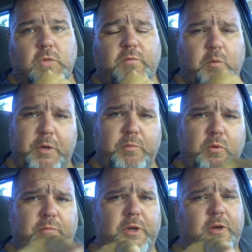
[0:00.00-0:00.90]
for people
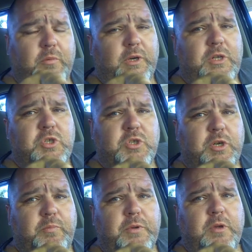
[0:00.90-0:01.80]
who've been in a
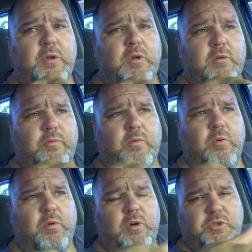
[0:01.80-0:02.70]
relationship
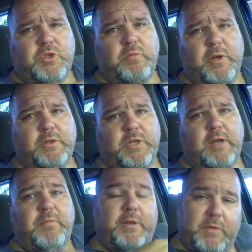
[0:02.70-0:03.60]
for a certain amount of
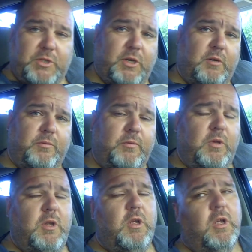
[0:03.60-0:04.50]
time, like myself,
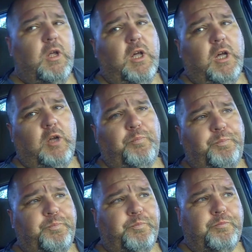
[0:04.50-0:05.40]
um,
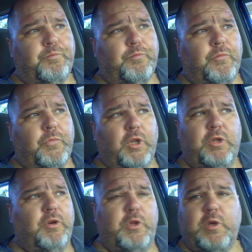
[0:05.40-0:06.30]

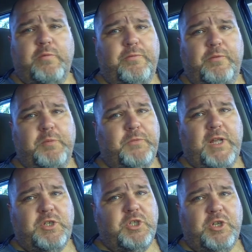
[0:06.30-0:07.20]
you can flip
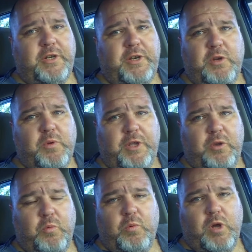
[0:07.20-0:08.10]
that shit any way
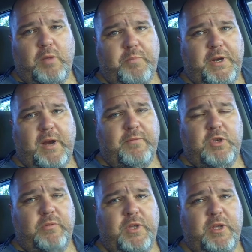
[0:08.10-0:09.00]
you want, but after
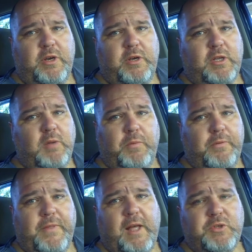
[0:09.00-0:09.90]
you've hit it a couple
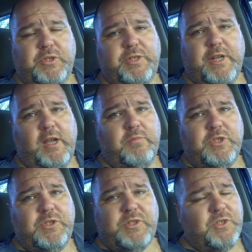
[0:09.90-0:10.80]
of thousand times,
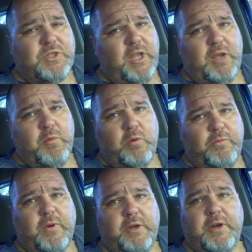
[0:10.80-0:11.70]
it's the same old
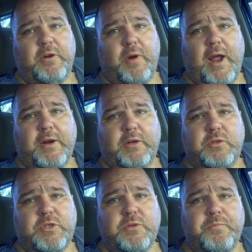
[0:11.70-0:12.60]
fucking
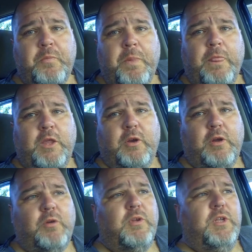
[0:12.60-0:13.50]
crackers, you
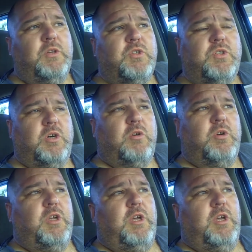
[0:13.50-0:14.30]
know? So,